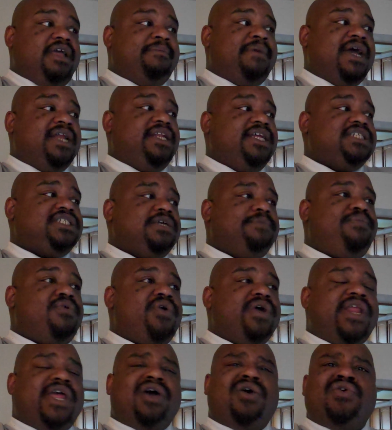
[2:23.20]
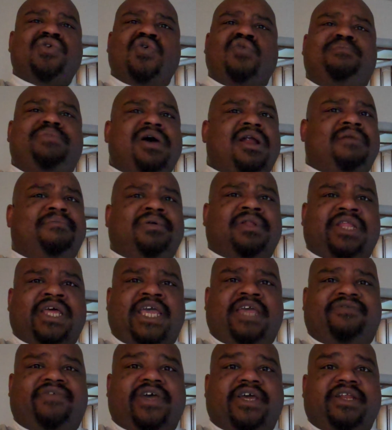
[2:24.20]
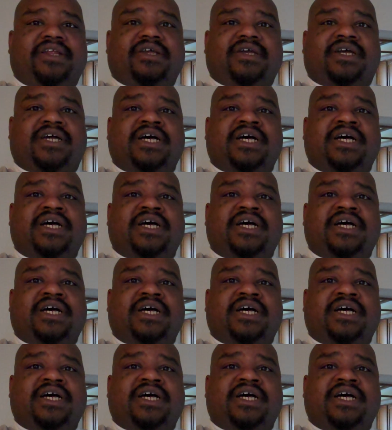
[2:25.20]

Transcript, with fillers: Am I disappointed? Oh, you better believe it,